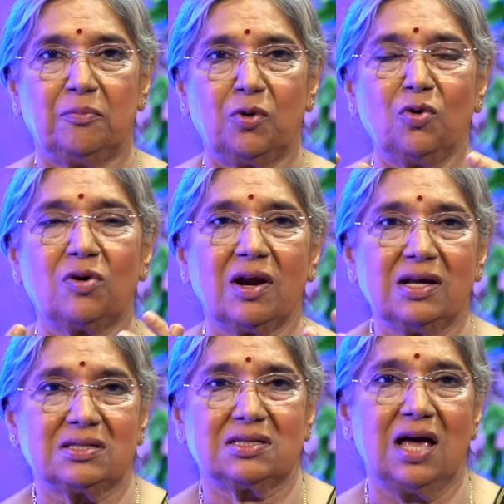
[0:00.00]

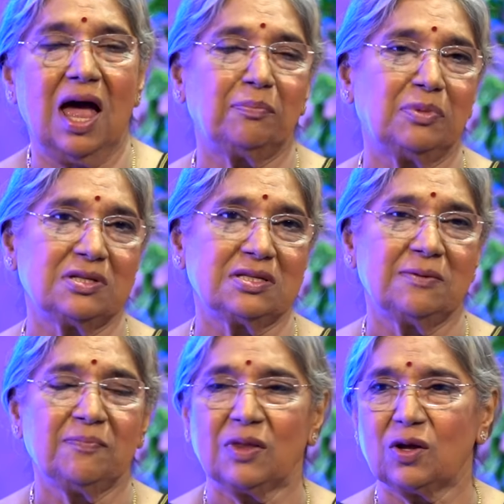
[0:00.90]
progress happens,
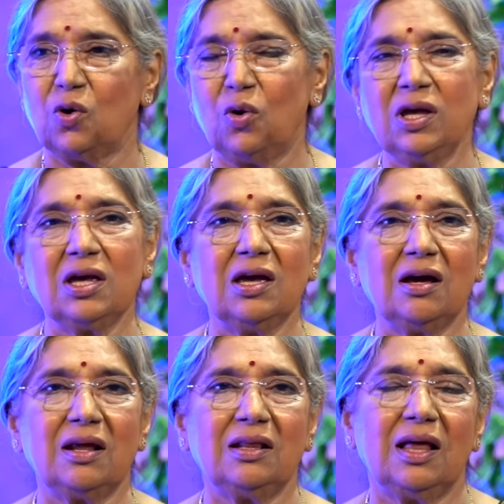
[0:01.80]
going
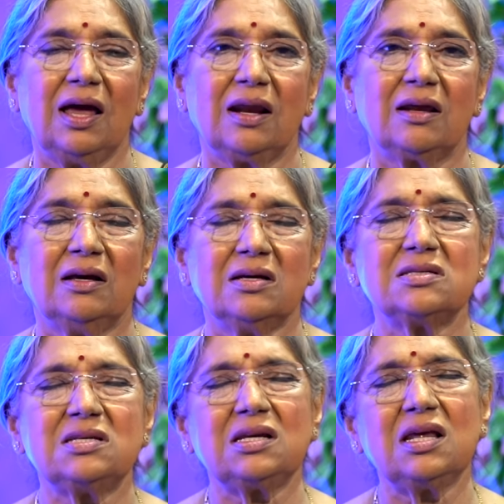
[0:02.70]
here and there,
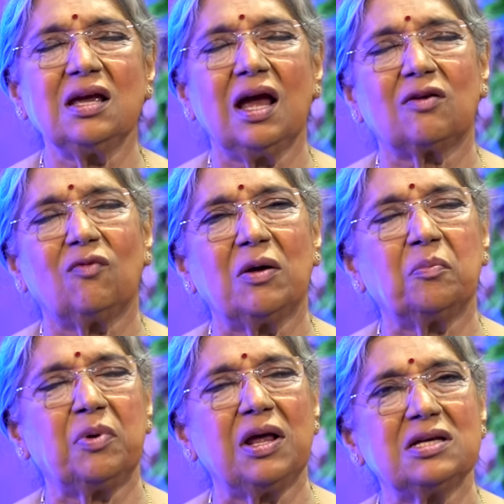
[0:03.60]
sitting at one
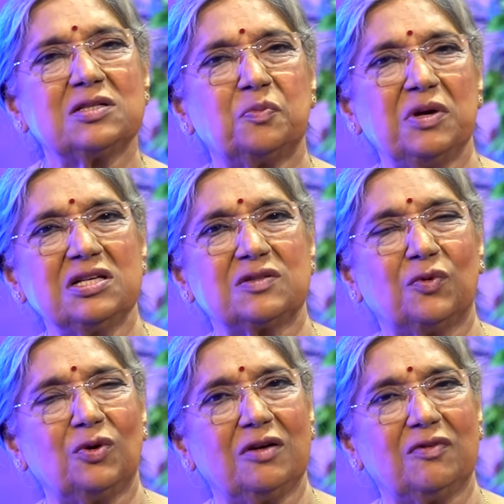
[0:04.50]
place
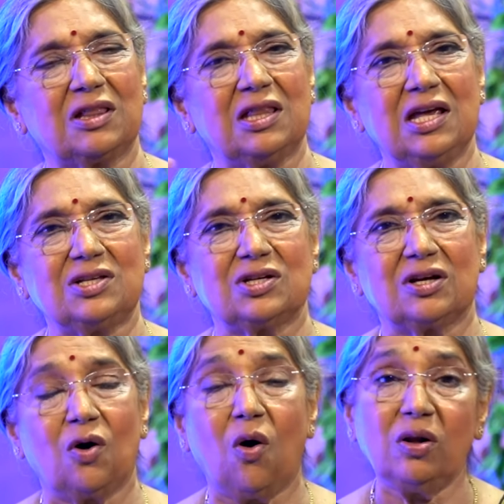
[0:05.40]
peacefully with
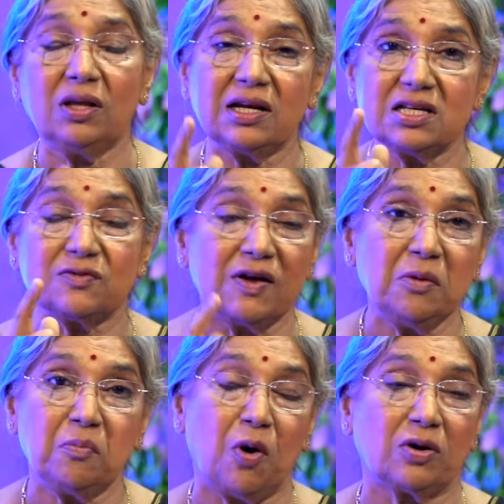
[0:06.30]
nature, all that is very
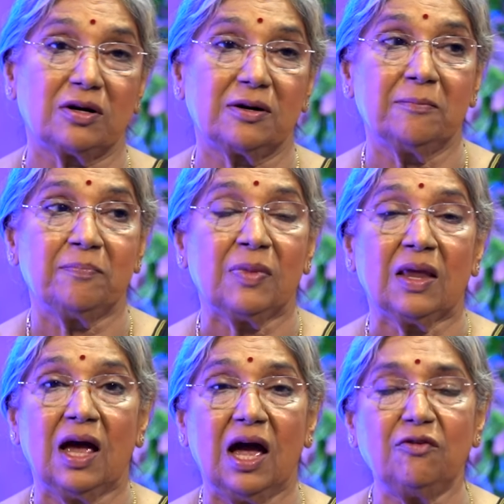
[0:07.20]
important.
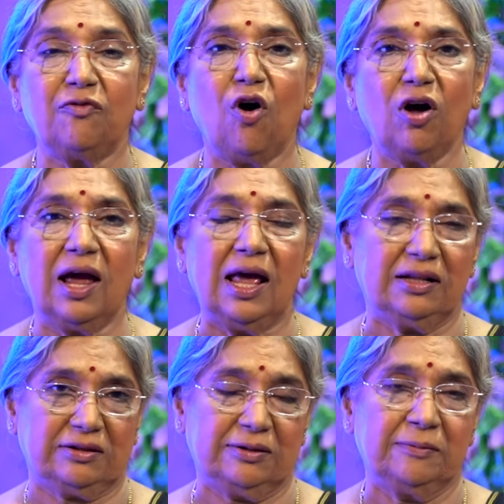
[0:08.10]
And for
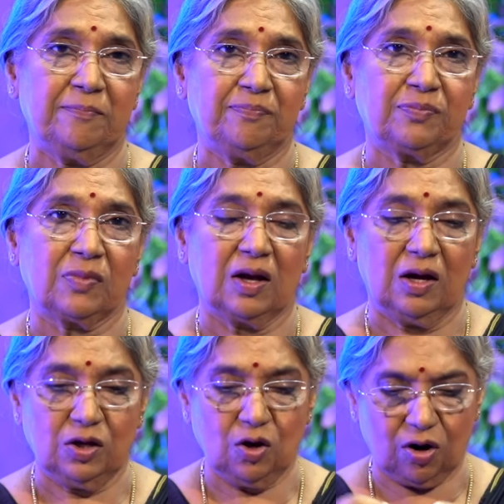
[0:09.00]
health,
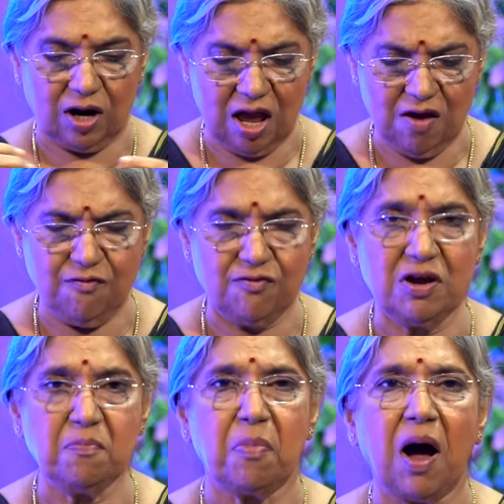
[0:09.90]
your
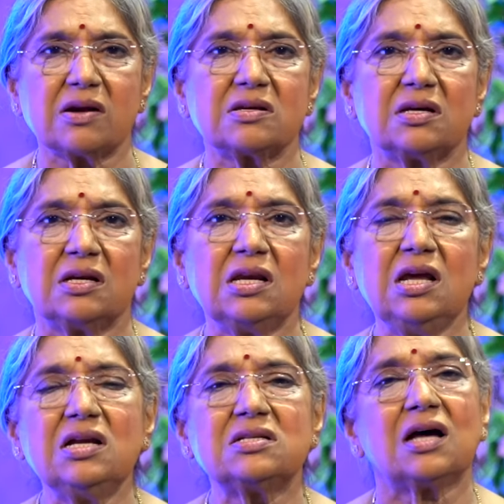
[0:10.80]
every part
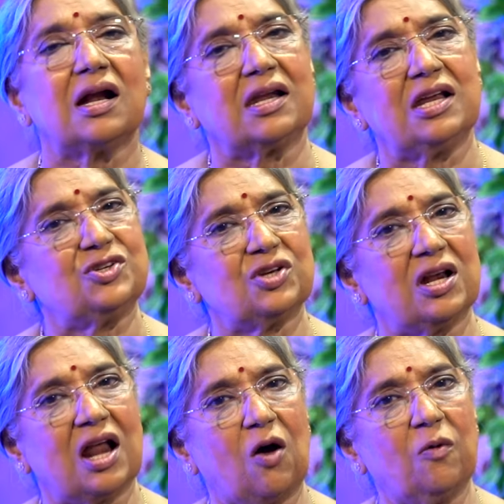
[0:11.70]
needs
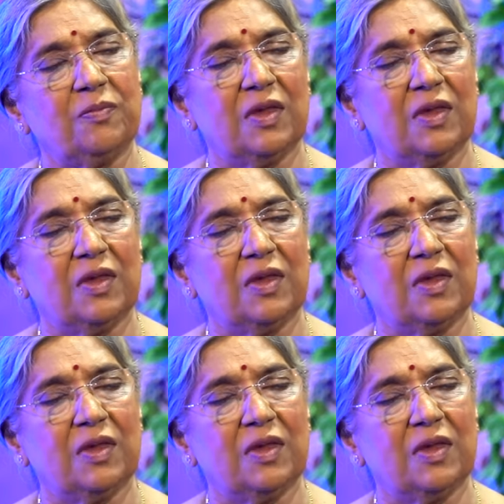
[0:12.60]
attention now.